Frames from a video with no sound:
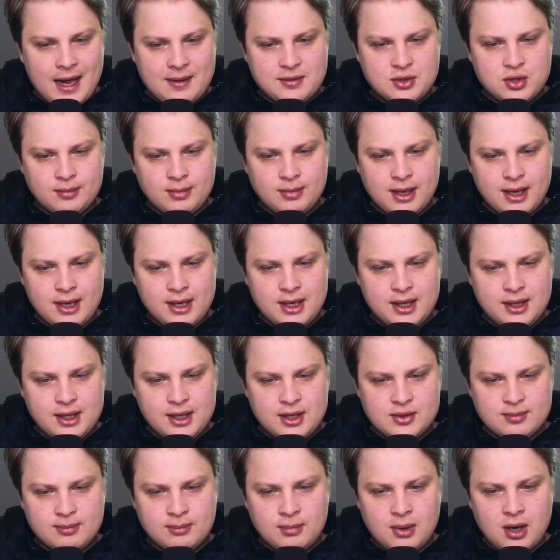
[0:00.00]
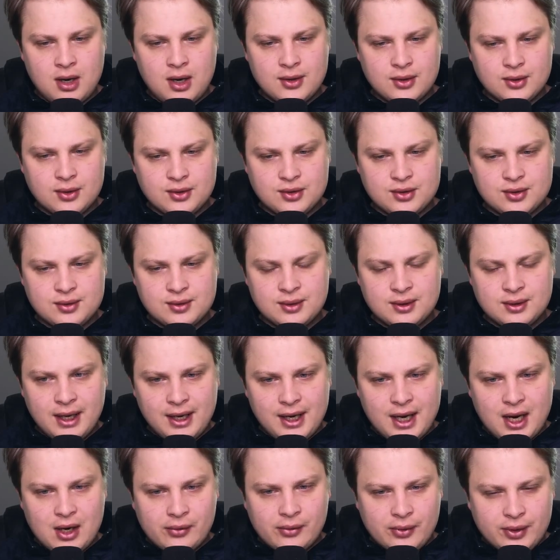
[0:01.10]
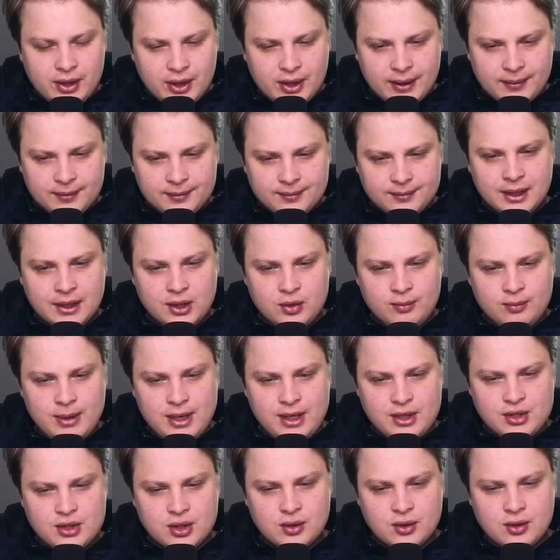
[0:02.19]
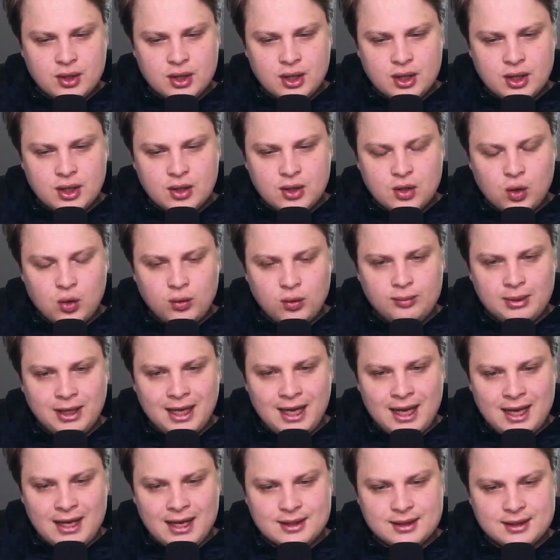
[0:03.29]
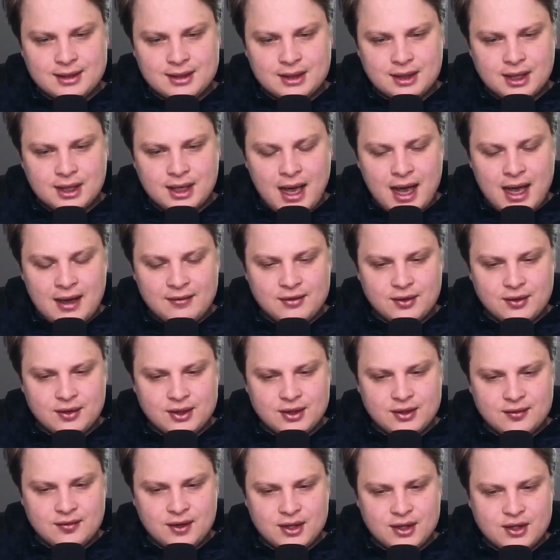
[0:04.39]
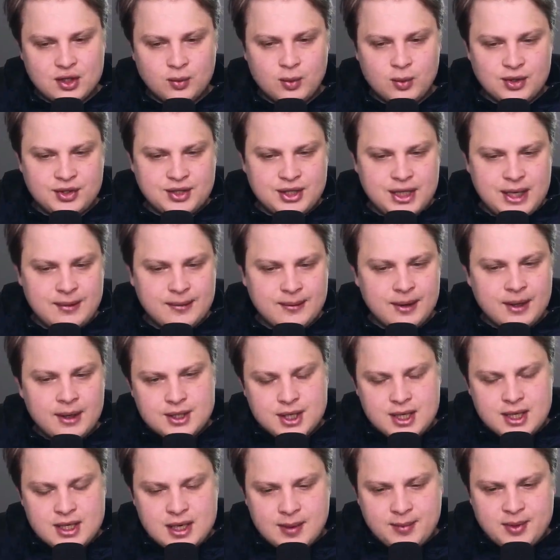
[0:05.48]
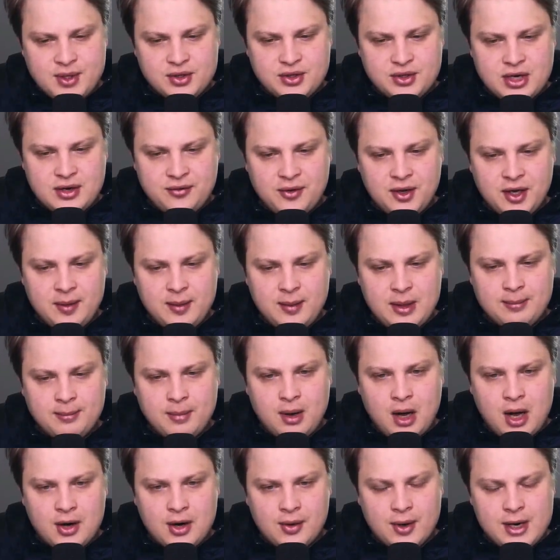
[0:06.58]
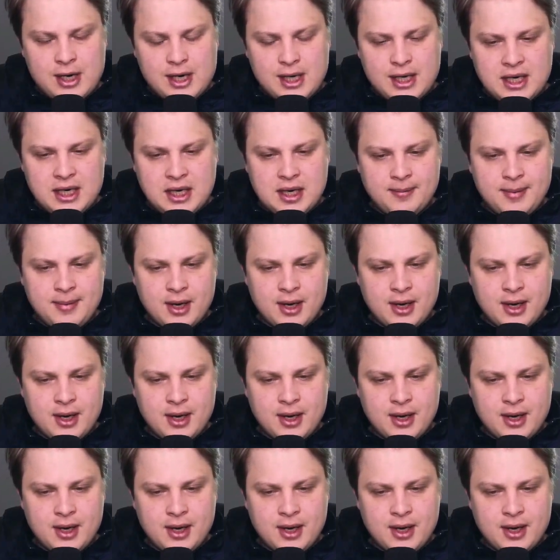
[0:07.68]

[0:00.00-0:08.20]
captured by any of these models. Yeah, not really. Yeah, no major cold blasts after this event. So we'll see. Looks like temperatures are definitely going to be moderated in